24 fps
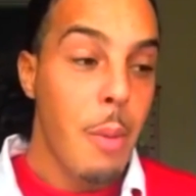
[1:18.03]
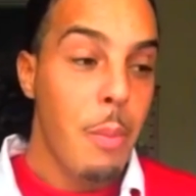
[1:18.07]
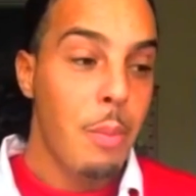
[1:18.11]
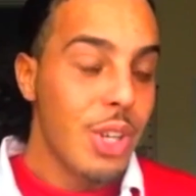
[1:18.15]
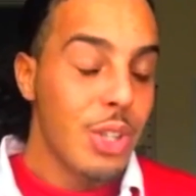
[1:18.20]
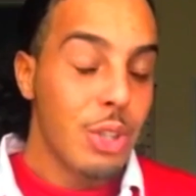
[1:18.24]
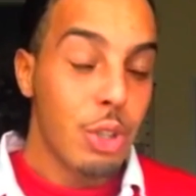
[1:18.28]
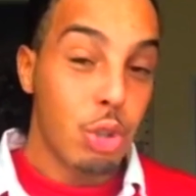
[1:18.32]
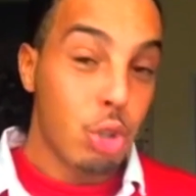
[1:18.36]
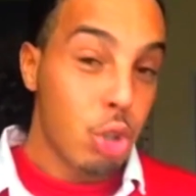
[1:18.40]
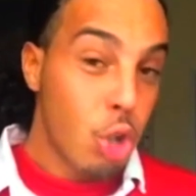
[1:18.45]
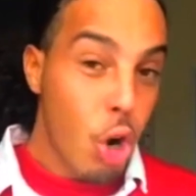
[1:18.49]

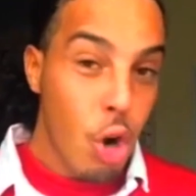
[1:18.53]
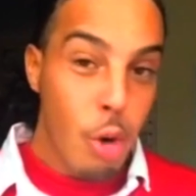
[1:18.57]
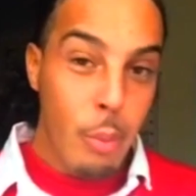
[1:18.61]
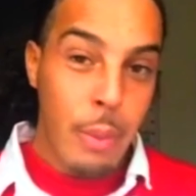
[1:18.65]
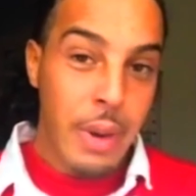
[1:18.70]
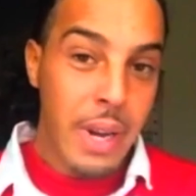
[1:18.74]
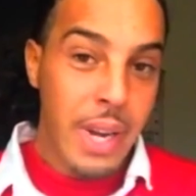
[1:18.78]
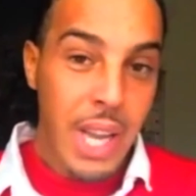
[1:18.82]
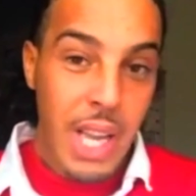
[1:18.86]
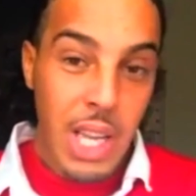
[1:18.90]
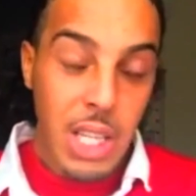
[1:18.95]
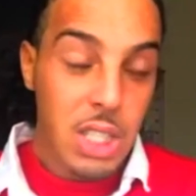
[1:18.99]

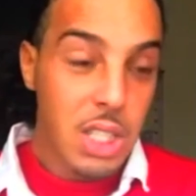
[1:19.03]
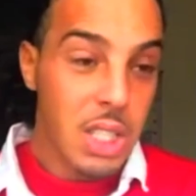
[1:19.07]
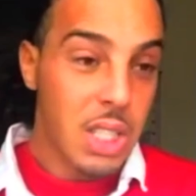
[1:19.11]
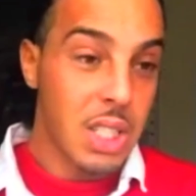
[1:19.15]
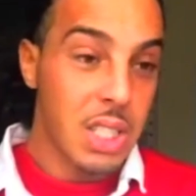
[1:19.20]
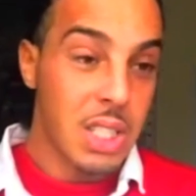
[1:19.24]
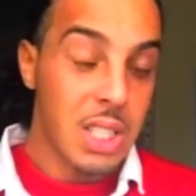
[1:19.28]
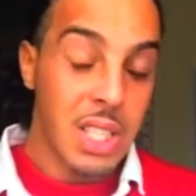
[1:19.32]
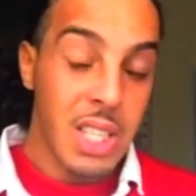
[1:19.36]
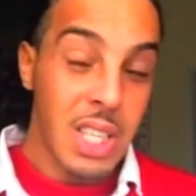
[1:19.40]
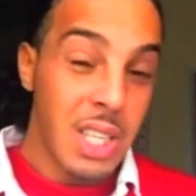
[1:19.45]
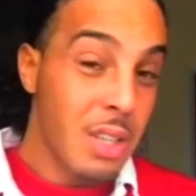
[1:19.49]
Determination is
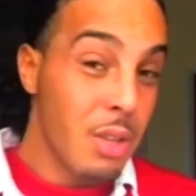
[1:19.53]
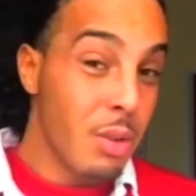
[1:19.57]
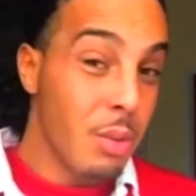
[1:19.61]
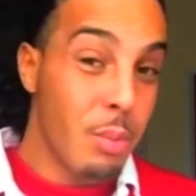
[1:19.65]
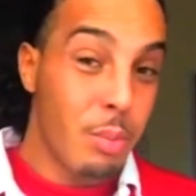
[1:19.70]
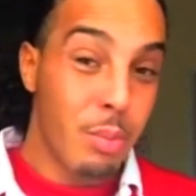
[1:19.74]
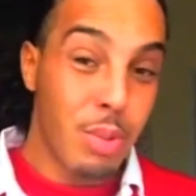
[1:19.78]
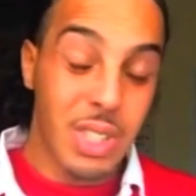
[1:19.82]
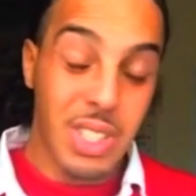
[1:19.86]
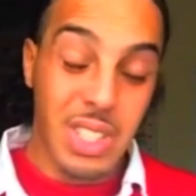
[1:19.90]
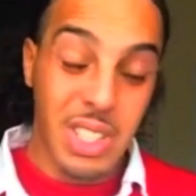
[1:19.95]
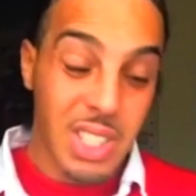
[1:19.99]
needed,
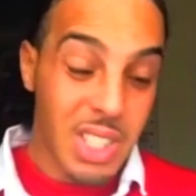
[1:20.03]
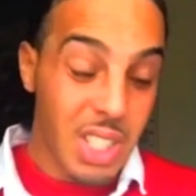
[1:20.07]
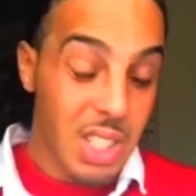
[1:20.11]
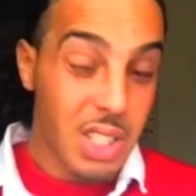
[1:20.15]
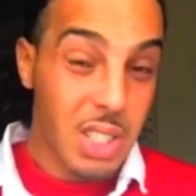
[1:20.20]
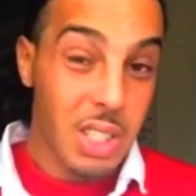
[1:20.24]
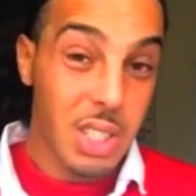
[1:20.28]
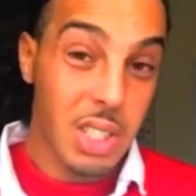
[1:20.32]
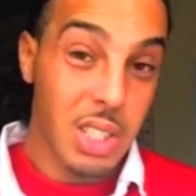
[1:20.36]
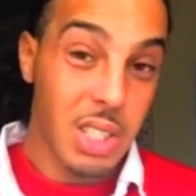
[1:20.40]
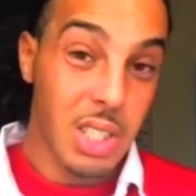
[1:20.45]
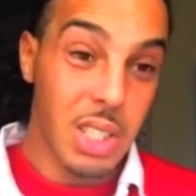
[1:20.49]

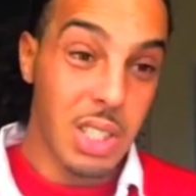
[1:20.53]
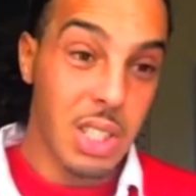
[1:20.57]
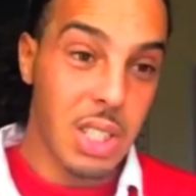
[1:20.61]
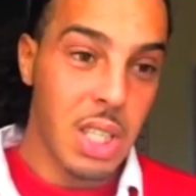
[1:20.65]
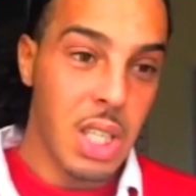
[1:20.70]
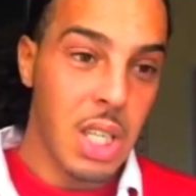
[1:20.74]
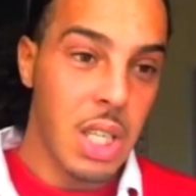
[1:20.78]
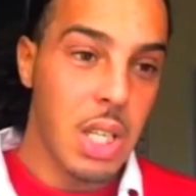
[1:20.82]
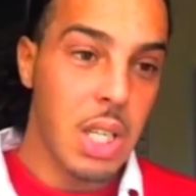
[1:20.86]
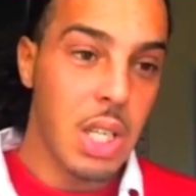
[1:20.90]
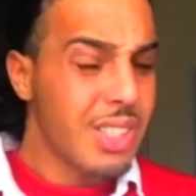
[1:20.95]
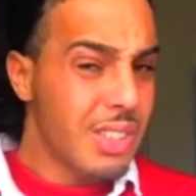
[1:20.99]
persistence is
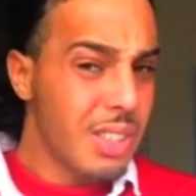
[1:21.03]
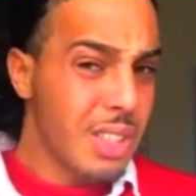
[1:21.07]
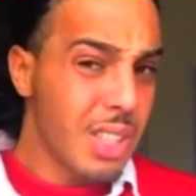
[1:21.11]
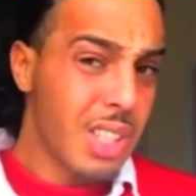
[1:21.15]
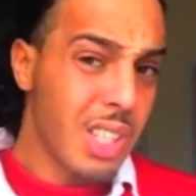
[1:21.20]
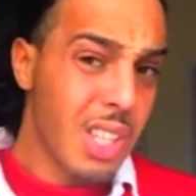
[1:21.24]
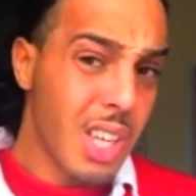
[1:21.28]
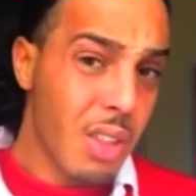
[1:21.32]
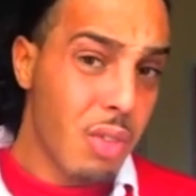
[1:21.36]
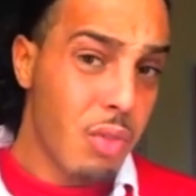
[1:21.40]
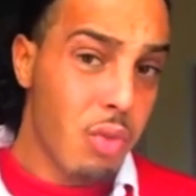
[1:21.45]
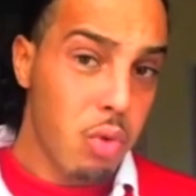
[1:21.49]
needed to
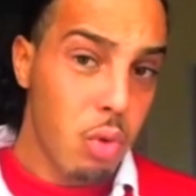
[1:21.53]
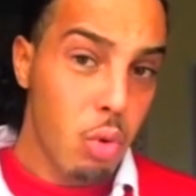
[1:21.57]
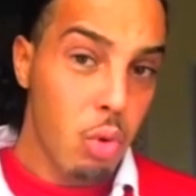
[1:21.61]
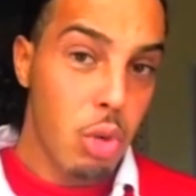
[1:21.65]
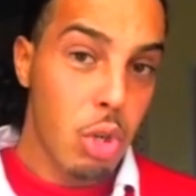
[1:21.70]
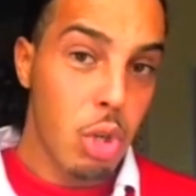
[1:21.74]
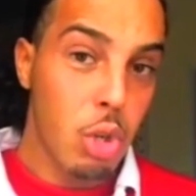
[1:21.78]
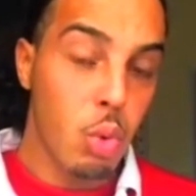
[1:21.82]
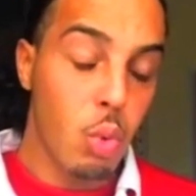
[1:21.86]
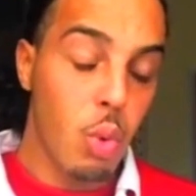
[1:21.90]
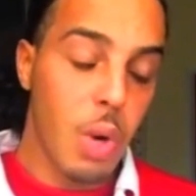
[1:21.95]
get through to you.